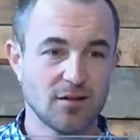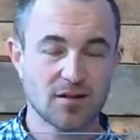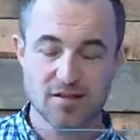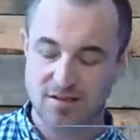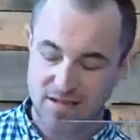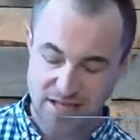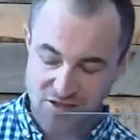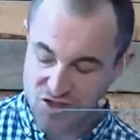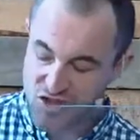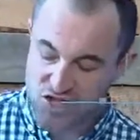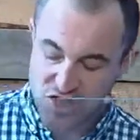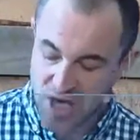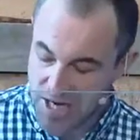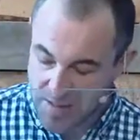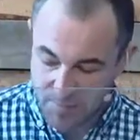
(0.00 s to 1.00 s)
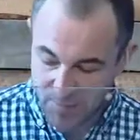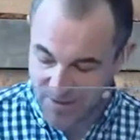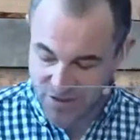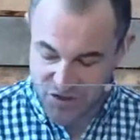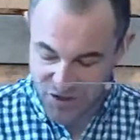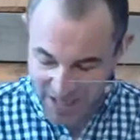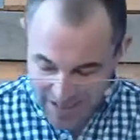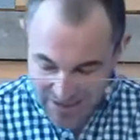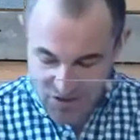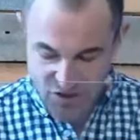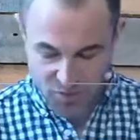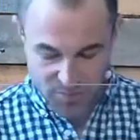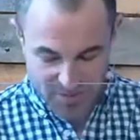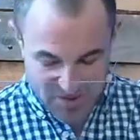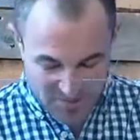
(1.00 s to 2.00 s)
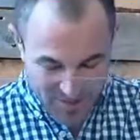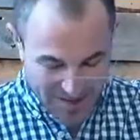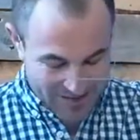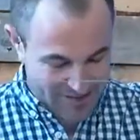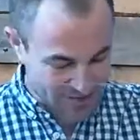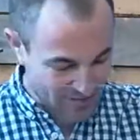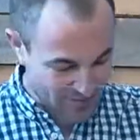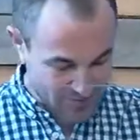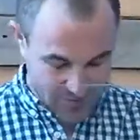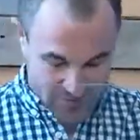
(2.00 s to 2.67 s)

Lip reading: Doesn't that shape and change your perspective?